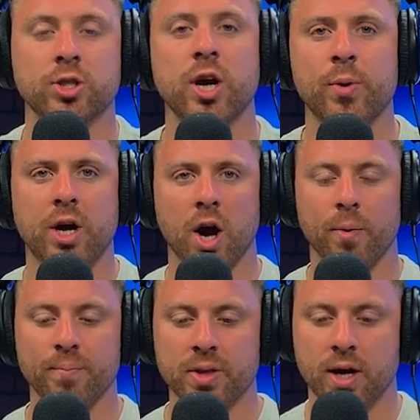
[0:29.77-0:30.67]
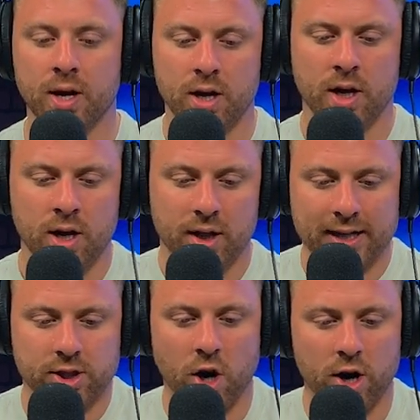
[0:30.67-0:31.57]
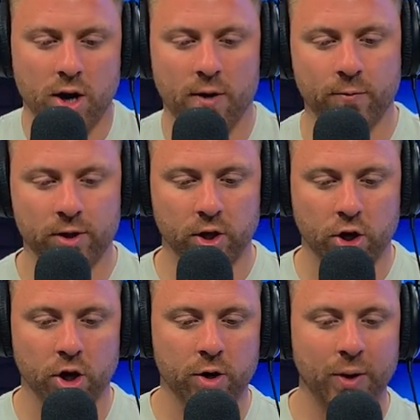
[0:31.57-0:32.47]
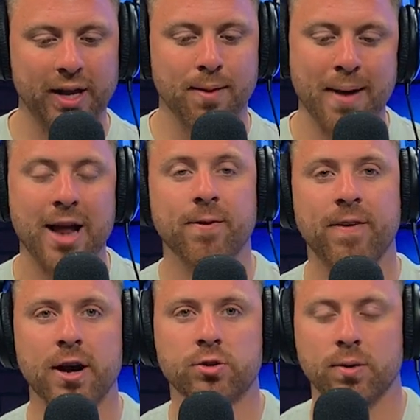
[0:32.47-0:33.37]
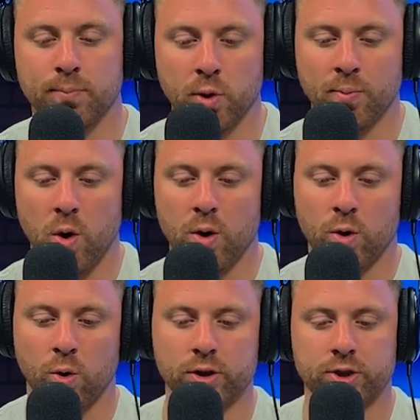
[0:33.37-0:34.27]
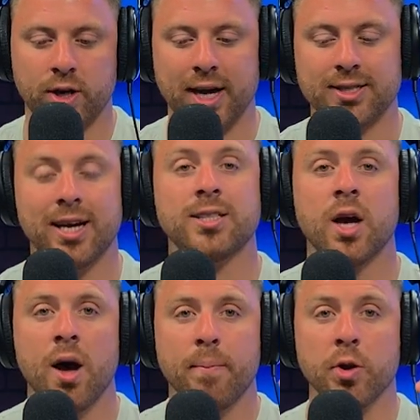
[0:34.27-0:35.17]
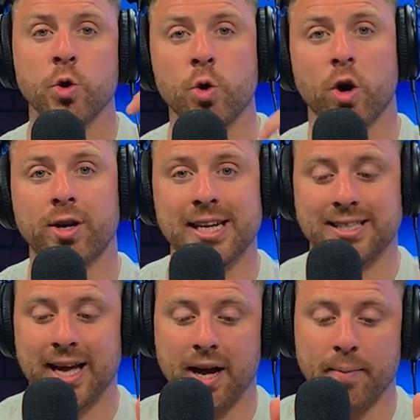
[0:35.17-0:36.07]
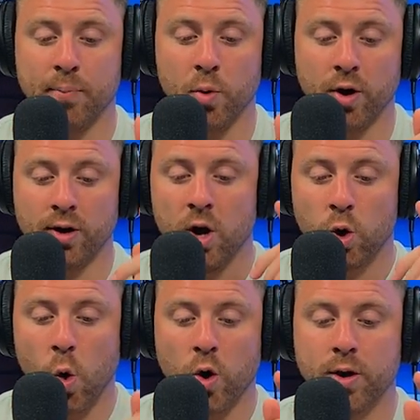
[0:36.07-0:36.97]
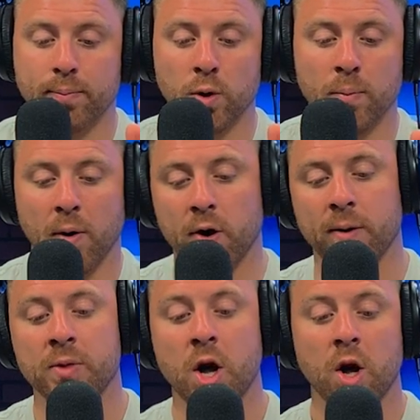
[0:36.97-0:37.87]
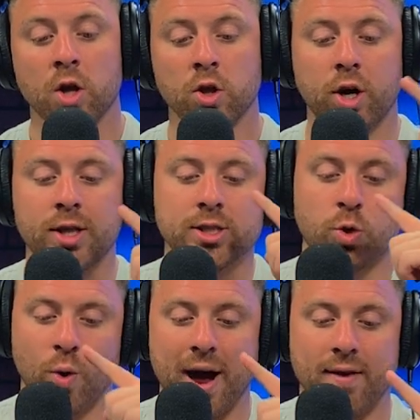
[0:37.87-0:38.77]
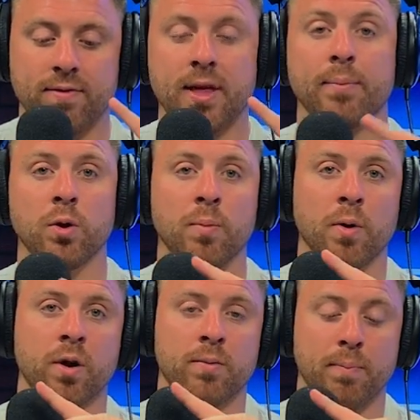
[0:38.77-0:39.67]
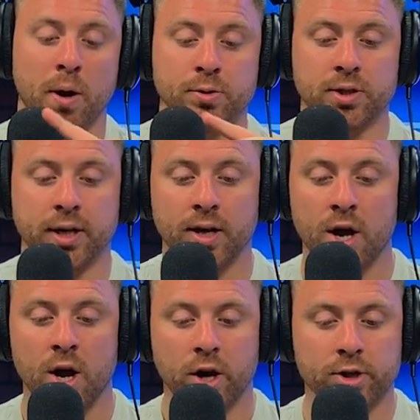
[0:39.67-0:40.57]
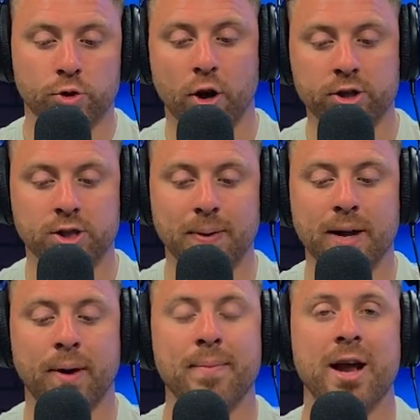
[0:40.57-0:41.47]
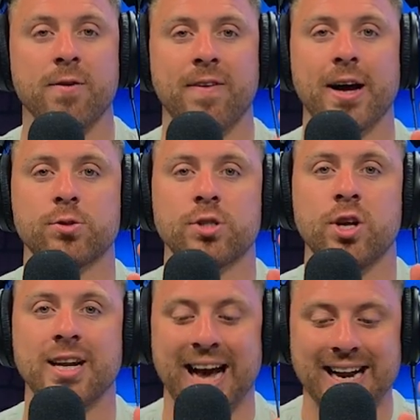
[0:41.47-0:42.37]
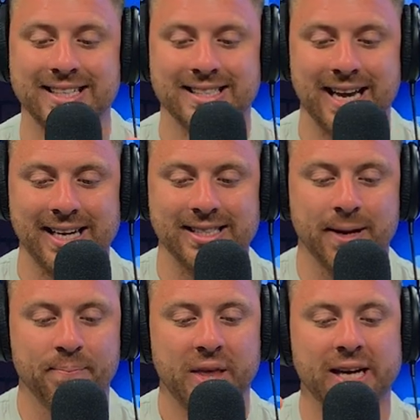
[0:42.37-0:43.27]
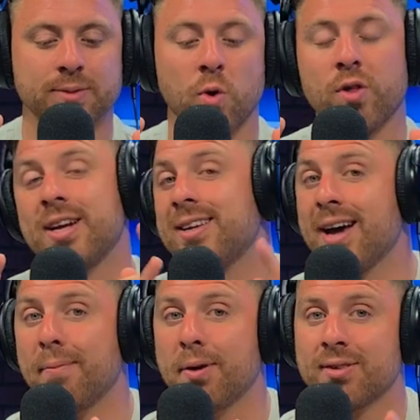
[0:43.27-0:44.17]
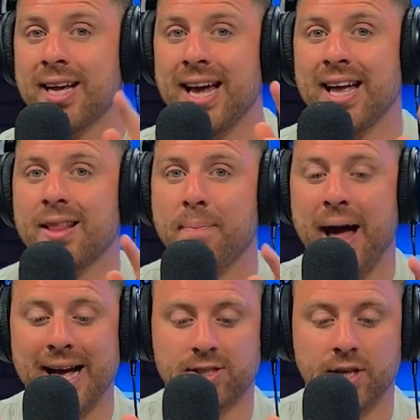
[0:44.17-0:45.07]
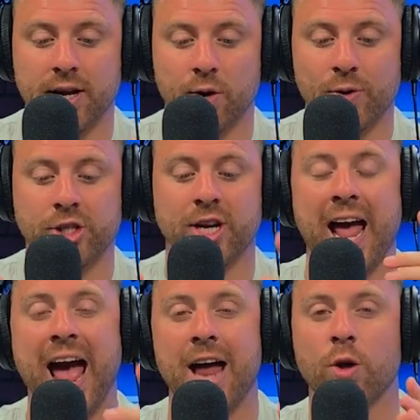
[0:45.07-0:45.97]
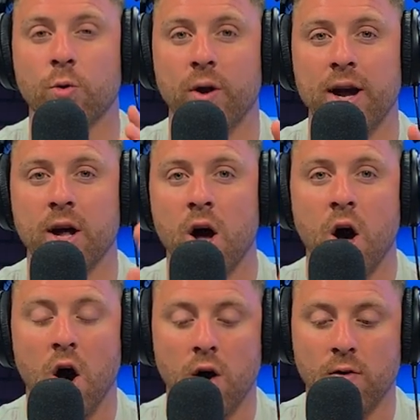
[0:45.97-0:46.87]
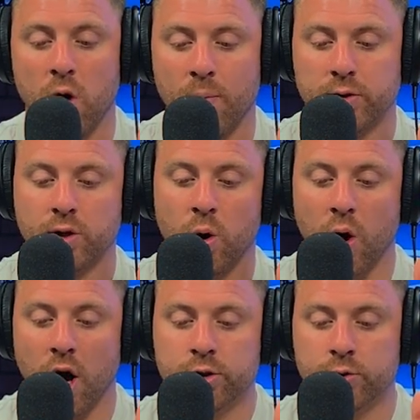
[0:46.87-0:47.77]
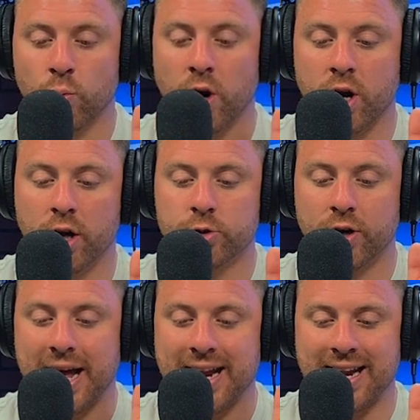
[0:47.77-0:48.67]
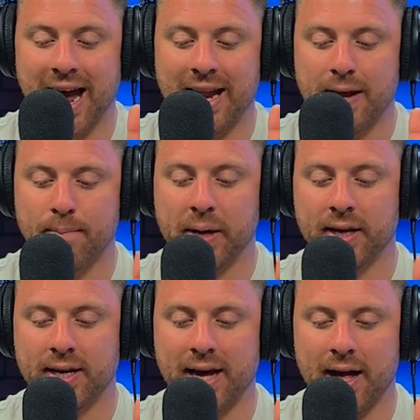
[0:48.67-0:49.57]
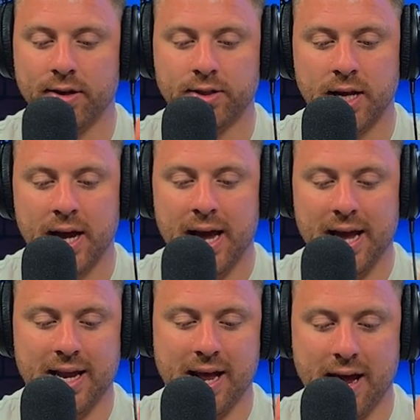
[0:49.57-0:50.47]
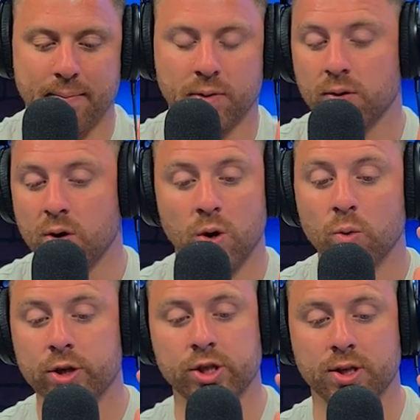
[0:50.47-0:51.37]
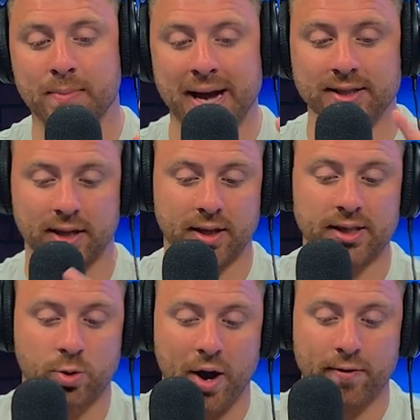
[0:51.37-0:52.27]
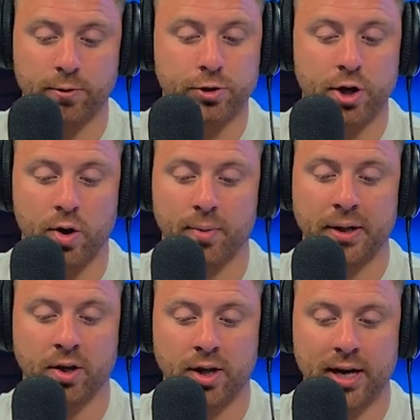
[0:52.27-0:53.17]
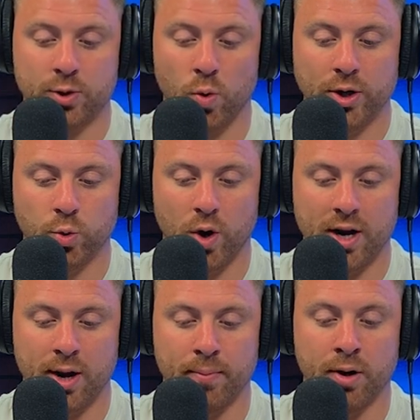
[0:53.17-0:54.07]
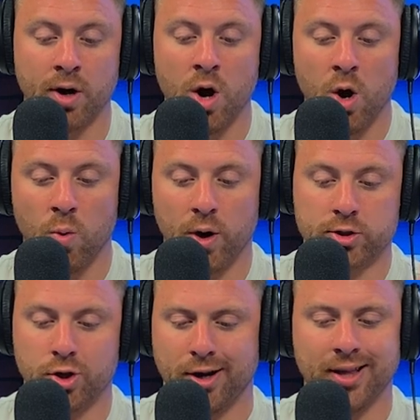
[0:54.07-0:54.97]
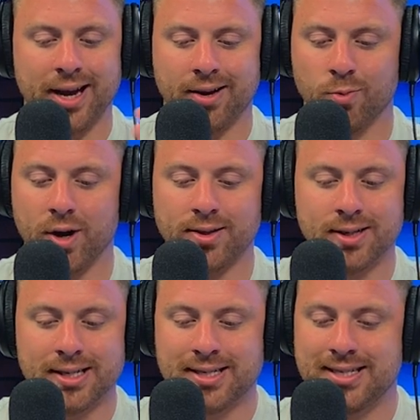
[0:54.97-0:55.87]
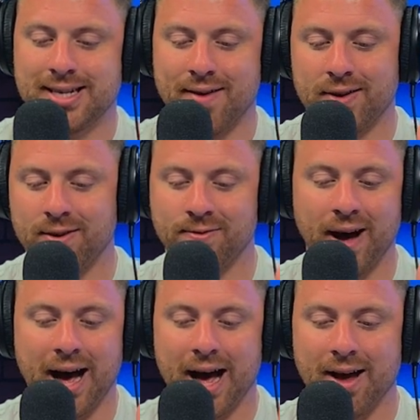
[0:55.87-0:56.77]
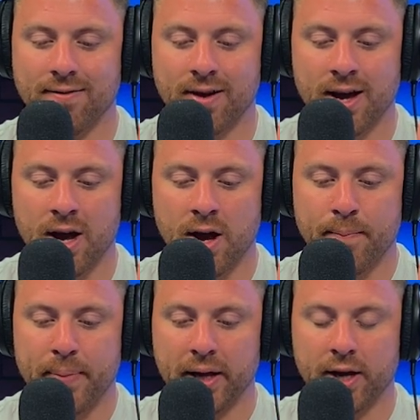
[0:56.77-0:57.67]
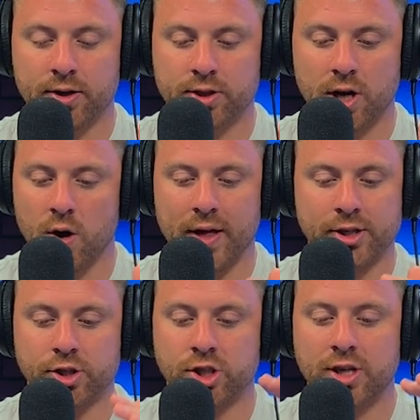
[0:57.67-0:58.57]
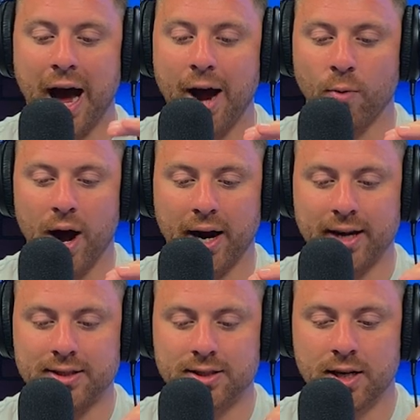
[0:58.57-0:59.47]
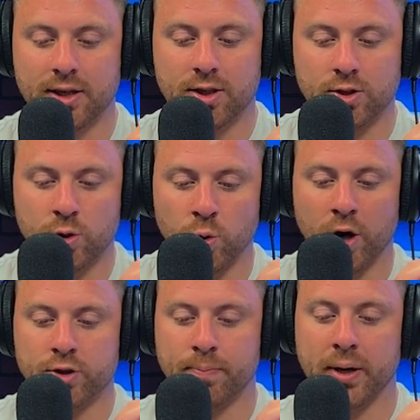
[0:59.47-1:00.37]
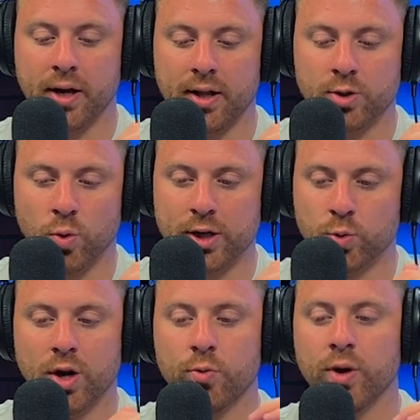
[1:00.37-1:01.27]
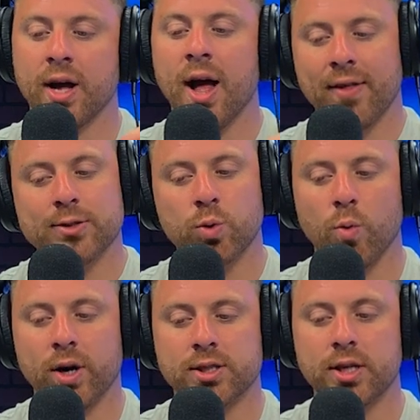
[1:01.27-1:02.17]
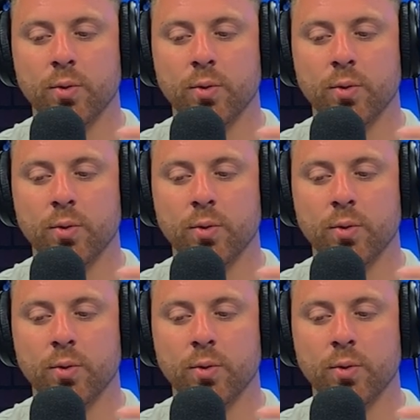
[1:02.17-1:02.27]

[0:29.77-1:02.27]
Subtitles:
So here we go. Let's start it off with the good. We got the manufacturing boom all across the United States, but New York needs to get on board. According to Bloomberg, look at this graph that Bloomberg posted. Construction spending by manufacturers in the United States has more than doubled in the past year, reaching an annual rate of almost $190 billion in April, which is amazing. This graph will show. I mean, look at that 2020 number where it's looking like, what, $75 billion or so, and then just skyrockets to $200 billion in 2023. That's what we want to see.